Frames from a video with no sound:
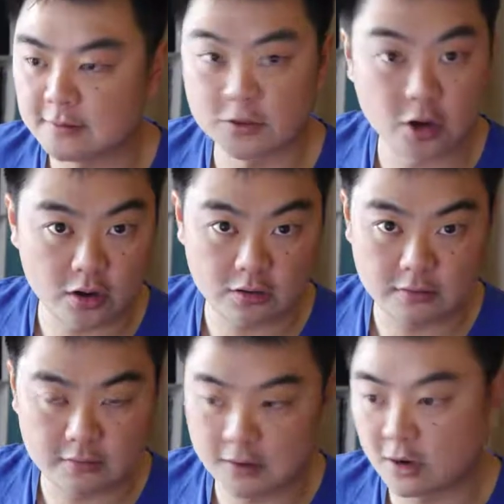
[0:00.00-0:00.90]
No,
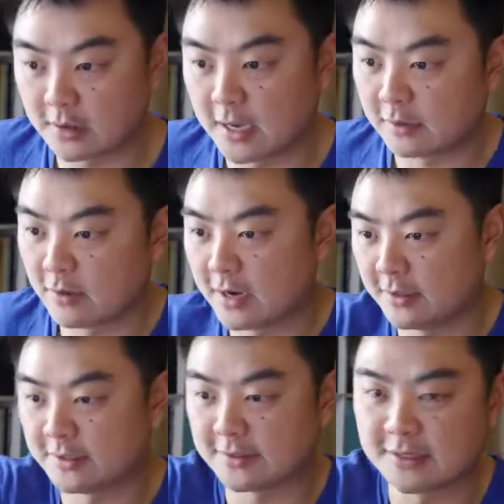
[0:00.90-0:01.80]
they're not colliding,
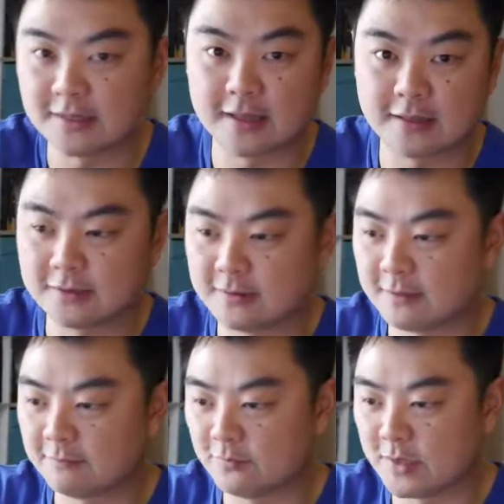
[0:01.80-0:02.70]
right? You can see that
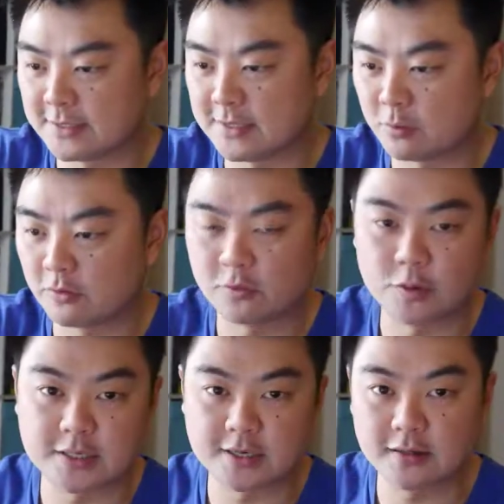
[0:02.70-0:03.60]
they're separate
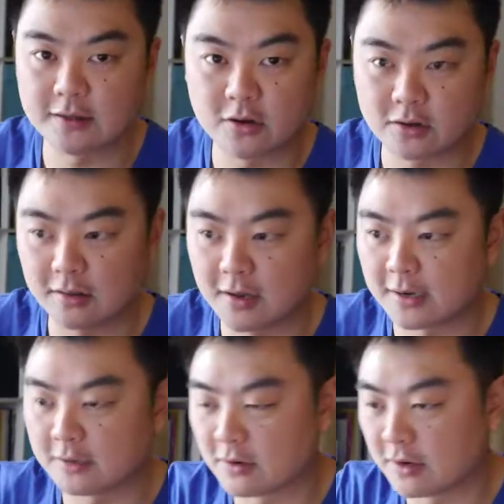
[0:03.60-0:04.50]
from each other. They're not
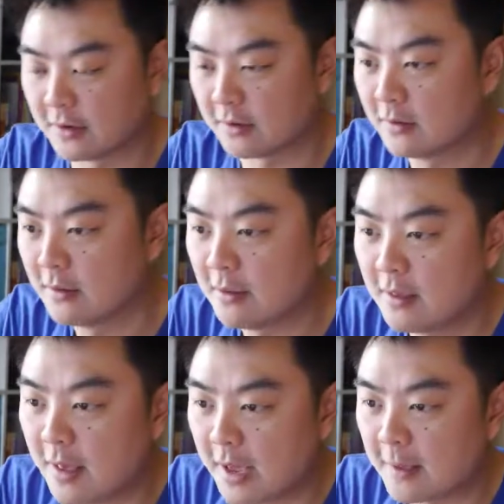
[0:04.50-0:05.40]
colliding right now.
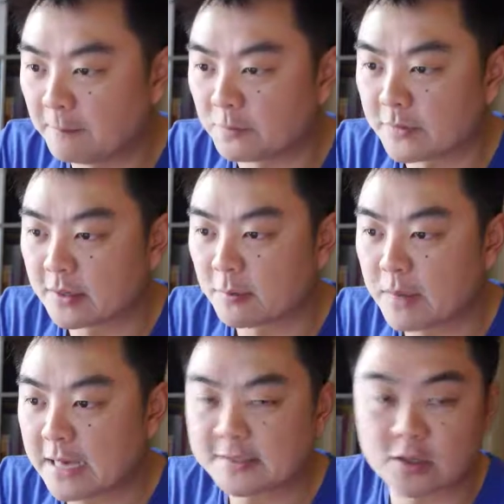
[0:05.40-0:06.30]
And the
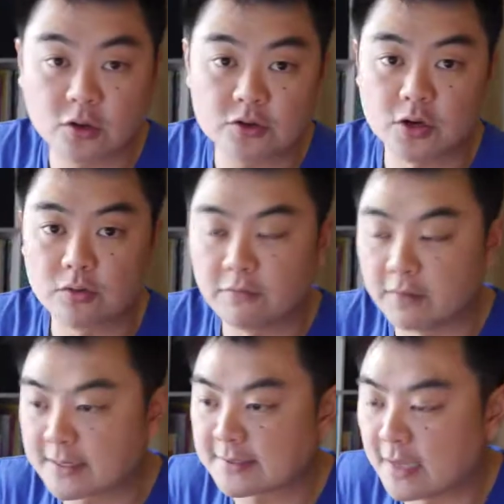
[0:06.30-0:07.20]
maths also
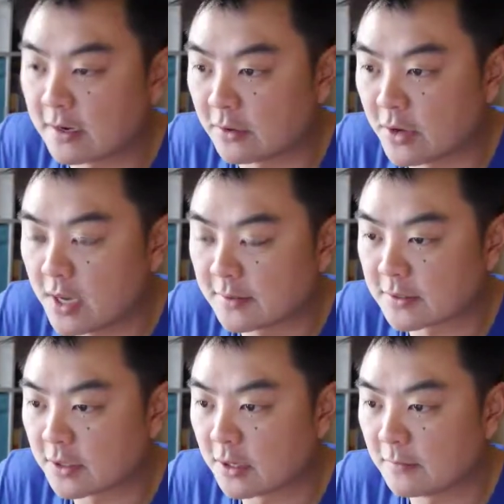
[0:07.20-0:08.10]
reflects that, right?
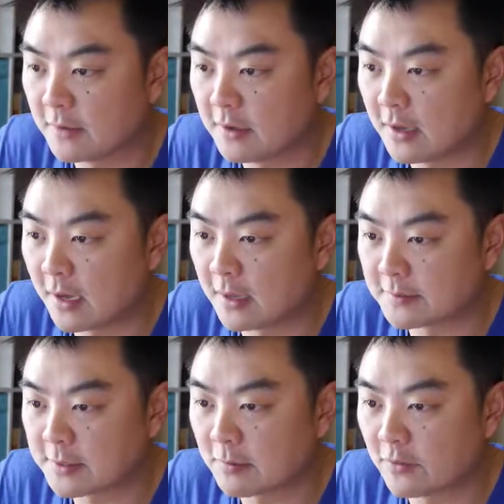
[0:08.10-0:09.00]
So
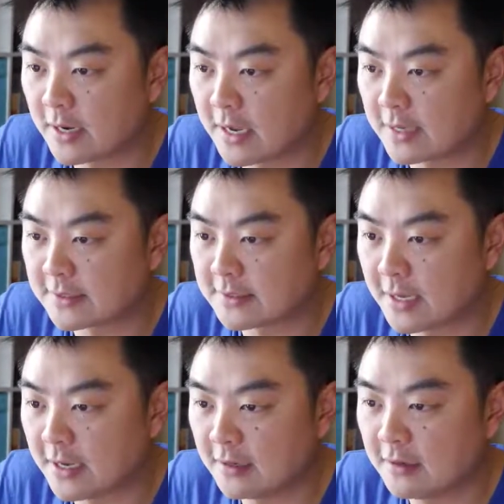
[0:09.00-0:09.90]
sum of radii is
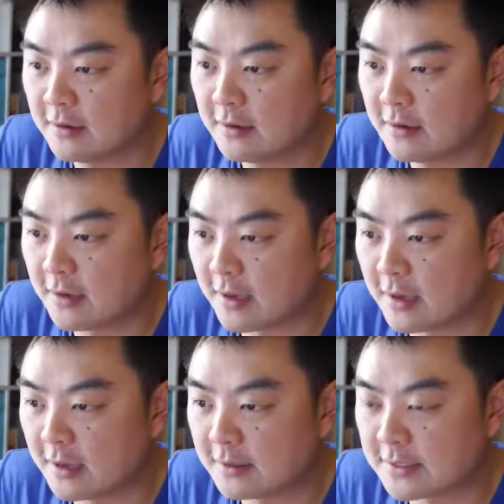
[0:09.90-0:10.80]
10
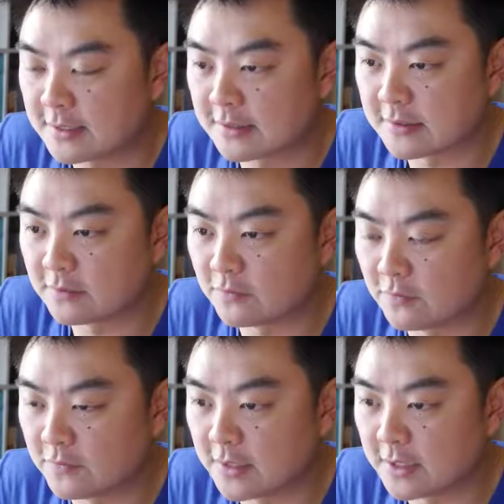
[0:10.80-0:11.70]
and distance is
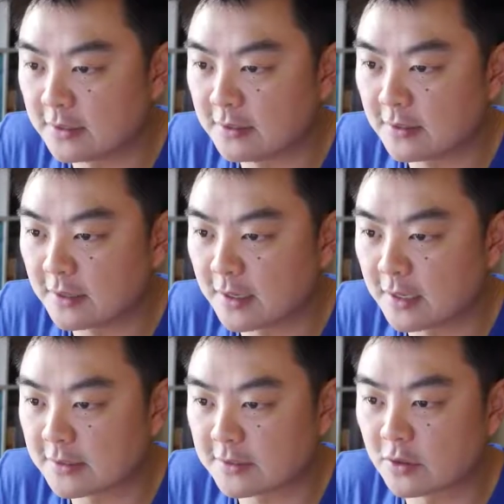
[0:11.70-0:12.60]
15,
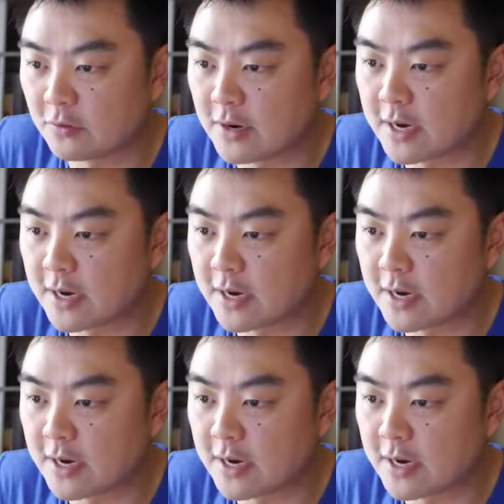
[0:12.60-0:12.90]
and so